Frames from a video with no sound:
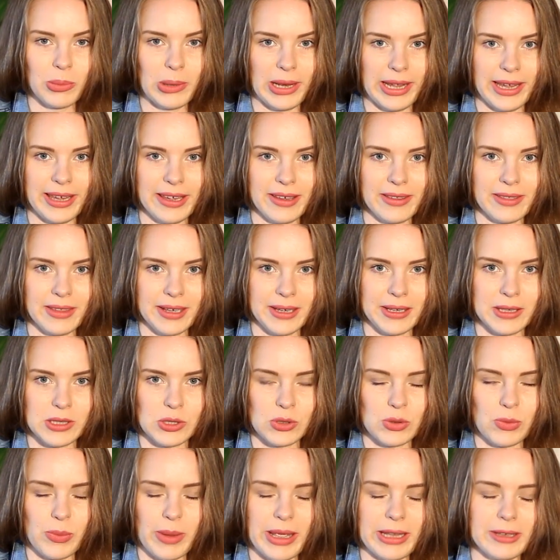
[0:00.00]
play the
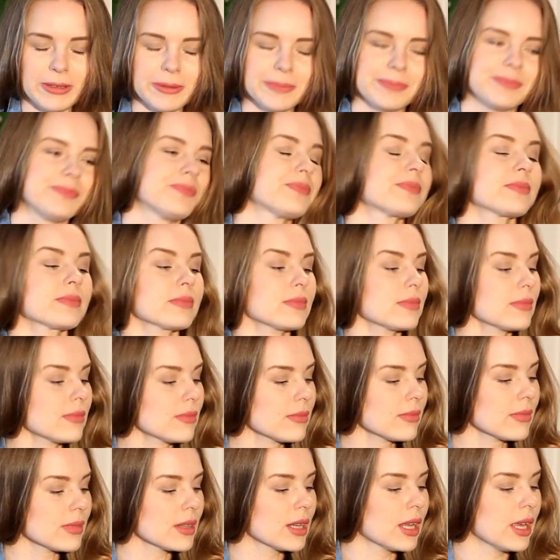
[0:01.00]
instrument.
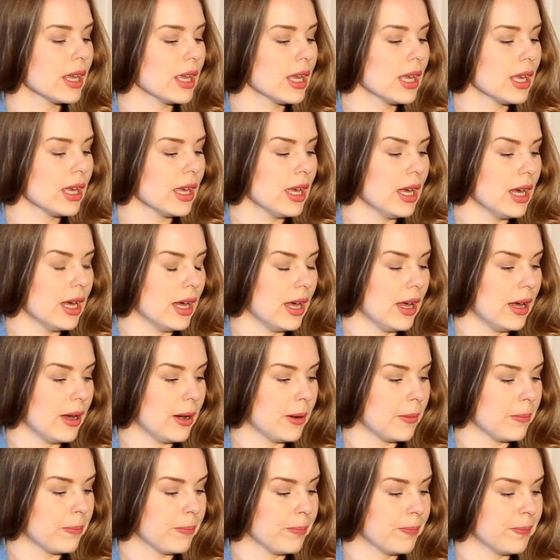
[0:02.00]

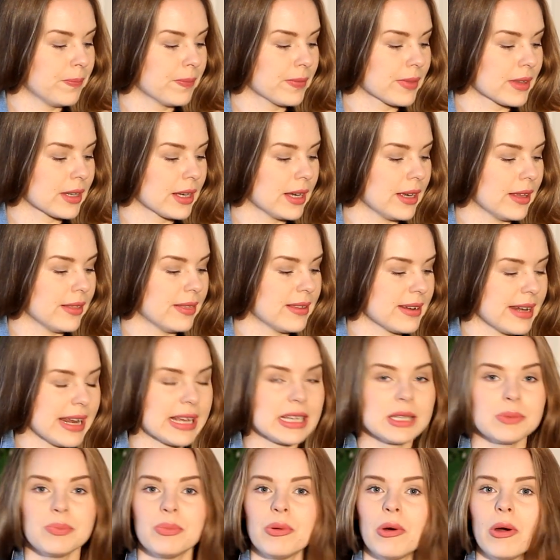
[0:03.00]
The
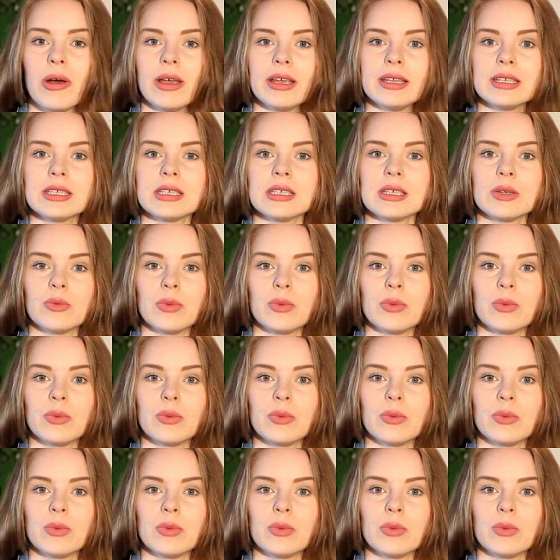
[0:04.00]
next point,